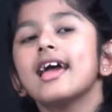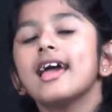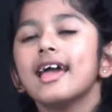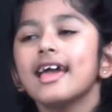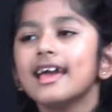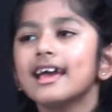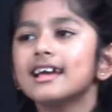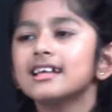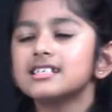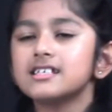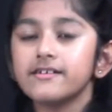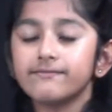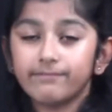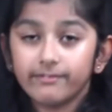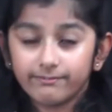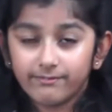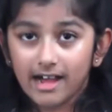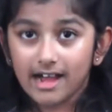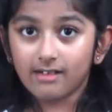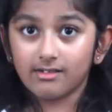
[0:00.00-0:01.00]
And if
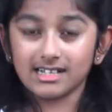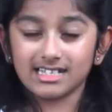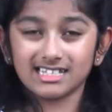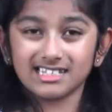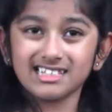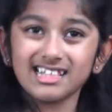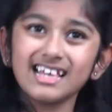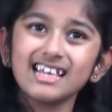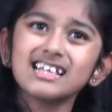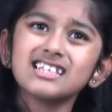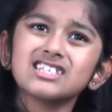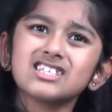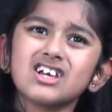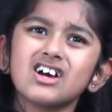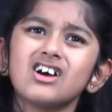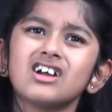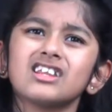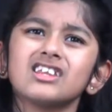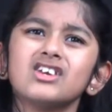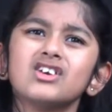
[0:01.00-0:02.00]
a virus lands
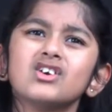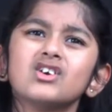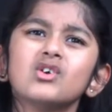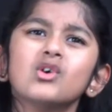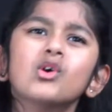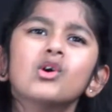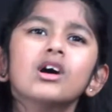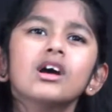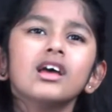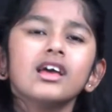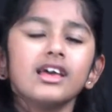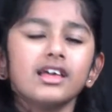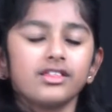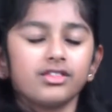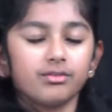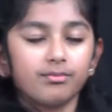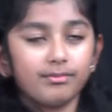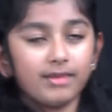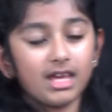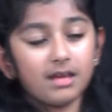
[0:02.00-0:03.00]
on you,
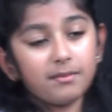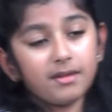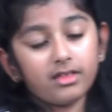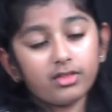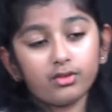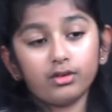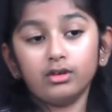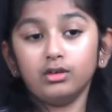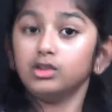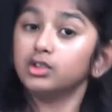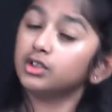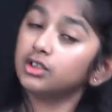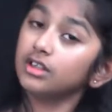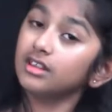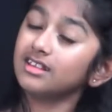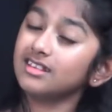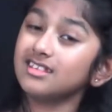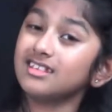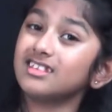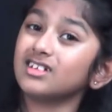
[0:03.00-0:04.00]
maybe through
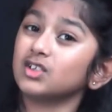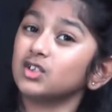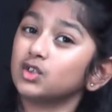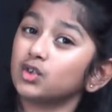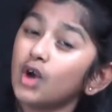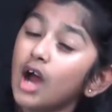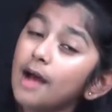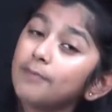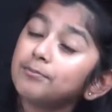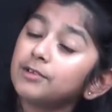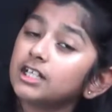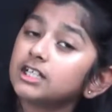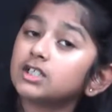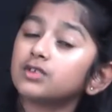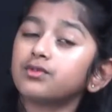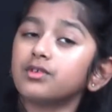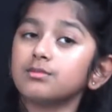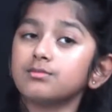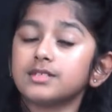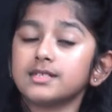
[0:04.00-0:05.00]
the droplets
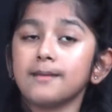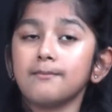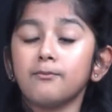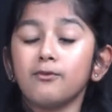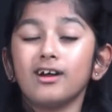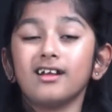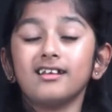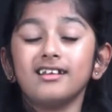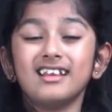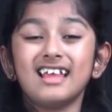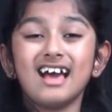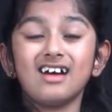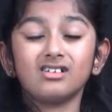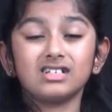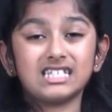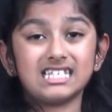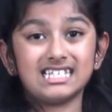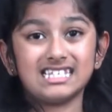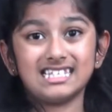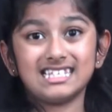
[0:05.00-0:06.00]
from someone
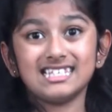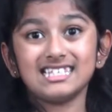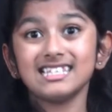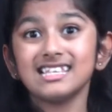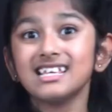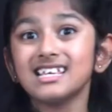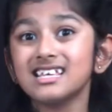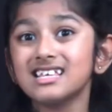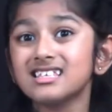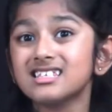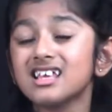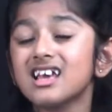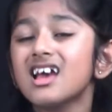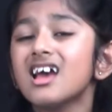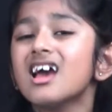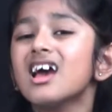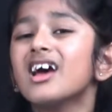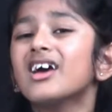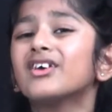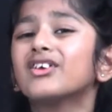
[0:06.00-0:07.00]
else's sneeze,
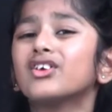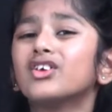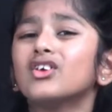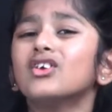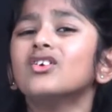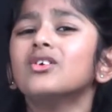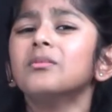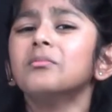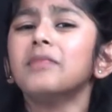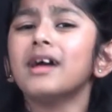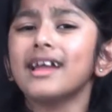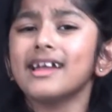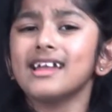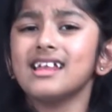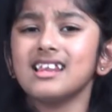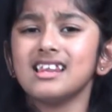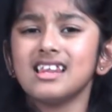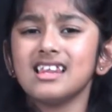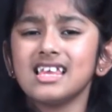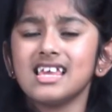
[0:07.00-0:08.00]
you
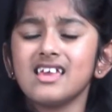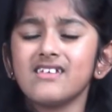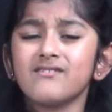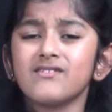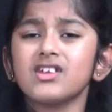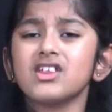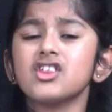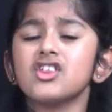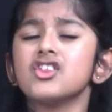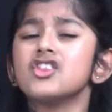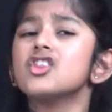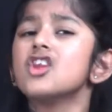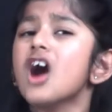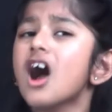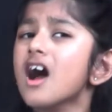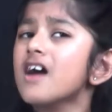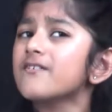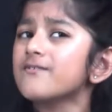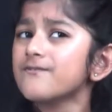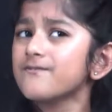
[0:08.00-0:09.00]
might even
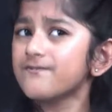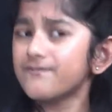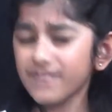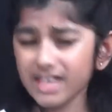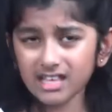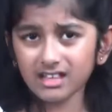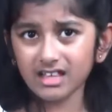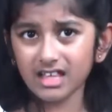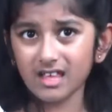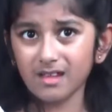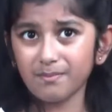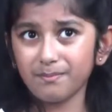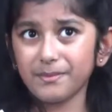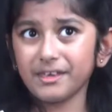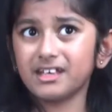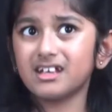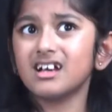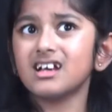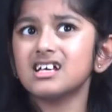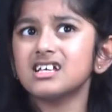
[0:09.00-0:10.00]
not feel it
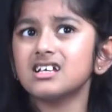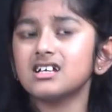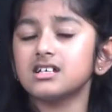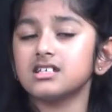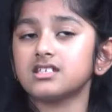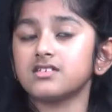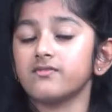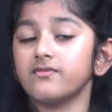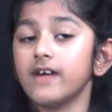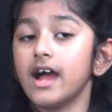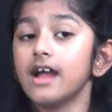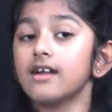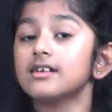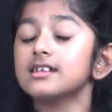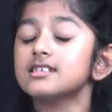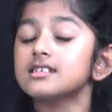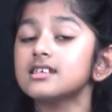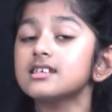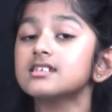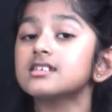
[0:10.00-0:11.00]
because
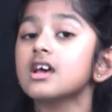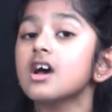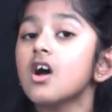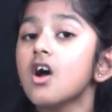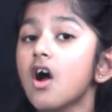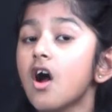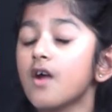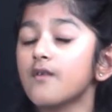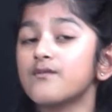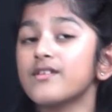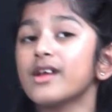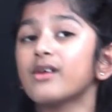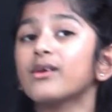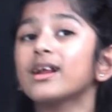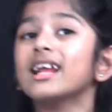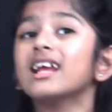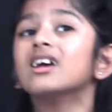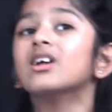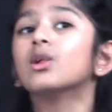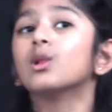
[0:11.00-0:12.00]
viruses are
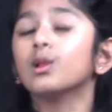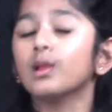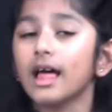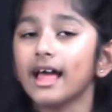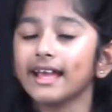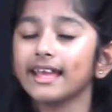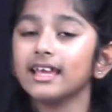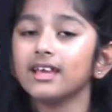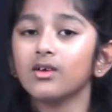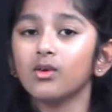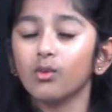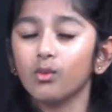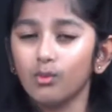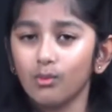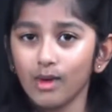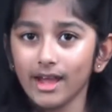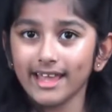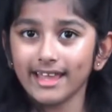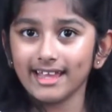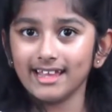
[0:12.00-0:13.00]
very
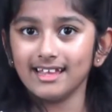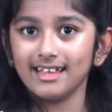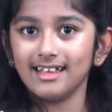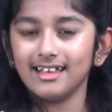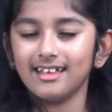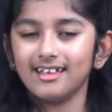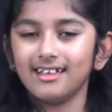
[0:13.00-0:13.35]
lightweight.